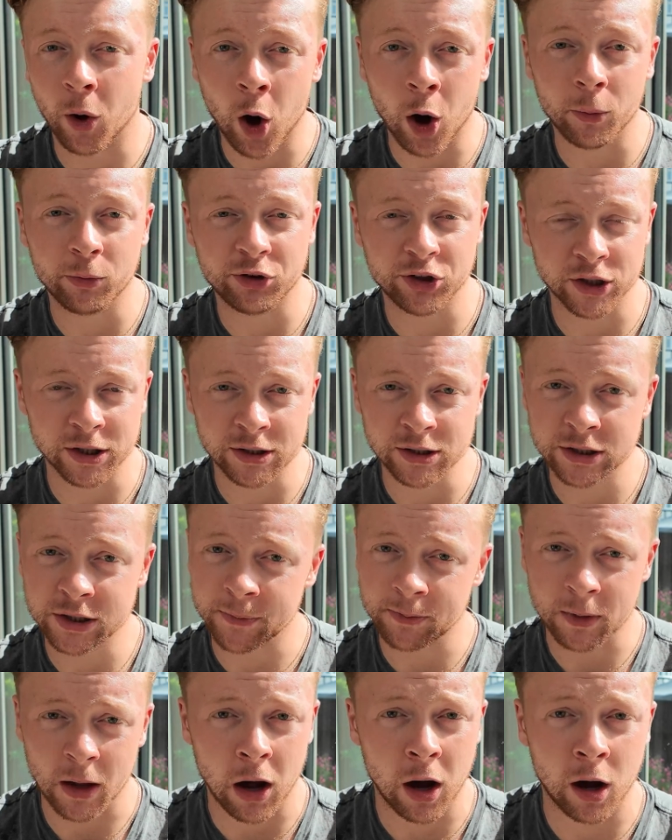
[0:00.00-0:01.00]
options
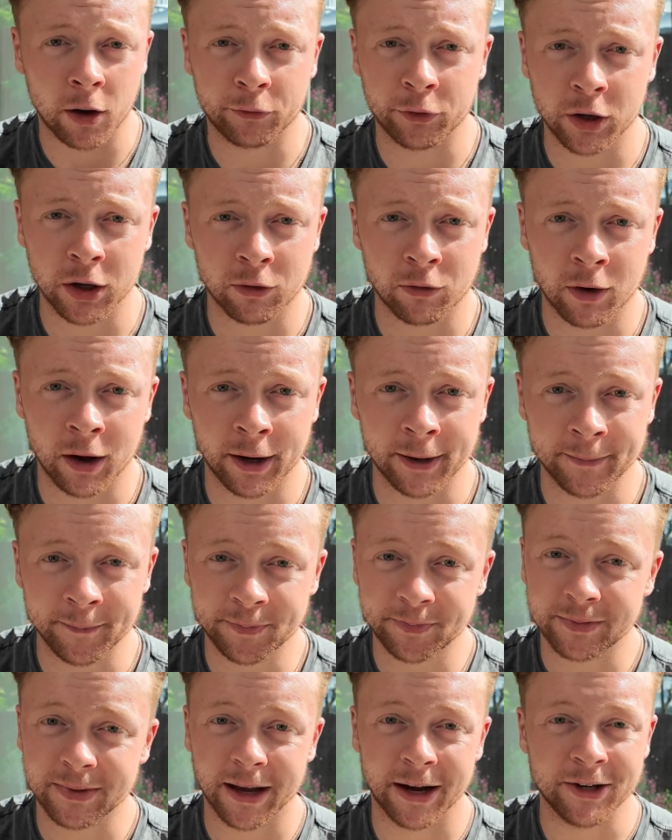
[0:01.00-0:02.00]
after your
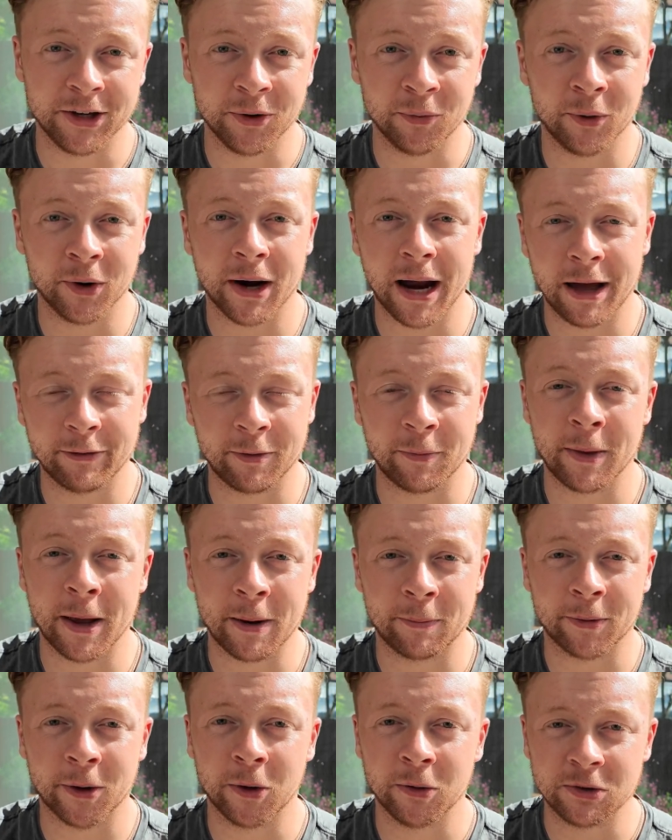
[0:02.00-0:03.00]
run and you want to have a bit
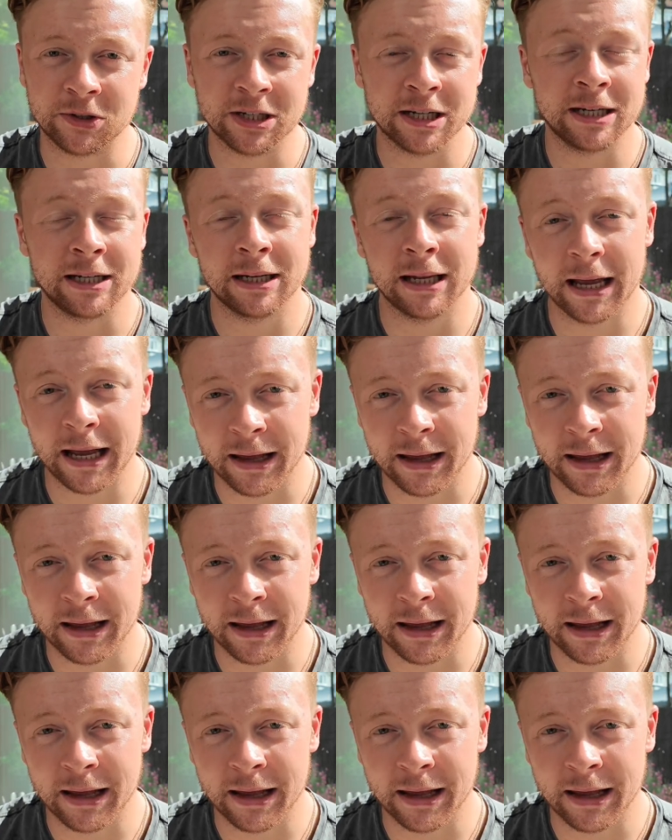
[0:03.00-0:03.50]
of protein,